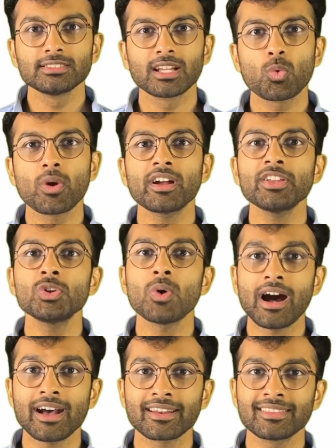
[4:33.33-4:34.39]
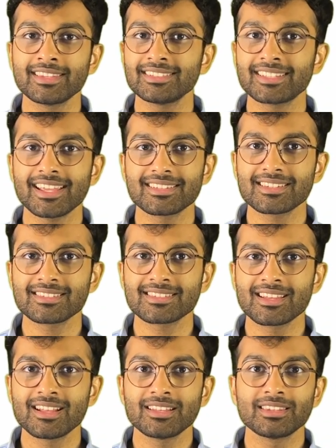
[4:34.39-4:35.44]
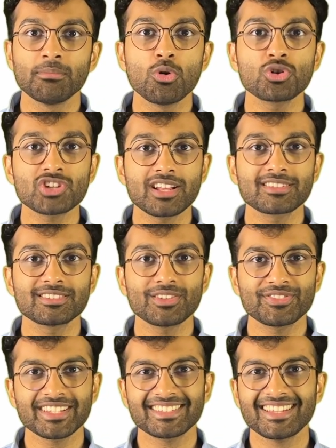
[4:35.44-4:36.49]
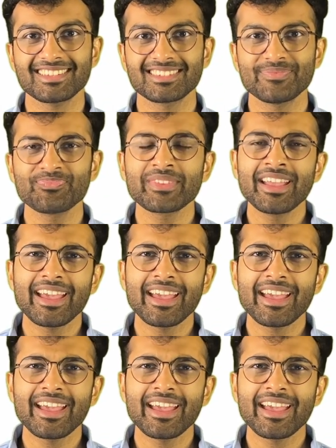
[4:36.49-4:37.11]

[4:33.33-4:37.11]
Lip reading: The quicker you are in these cases, the more chances of success.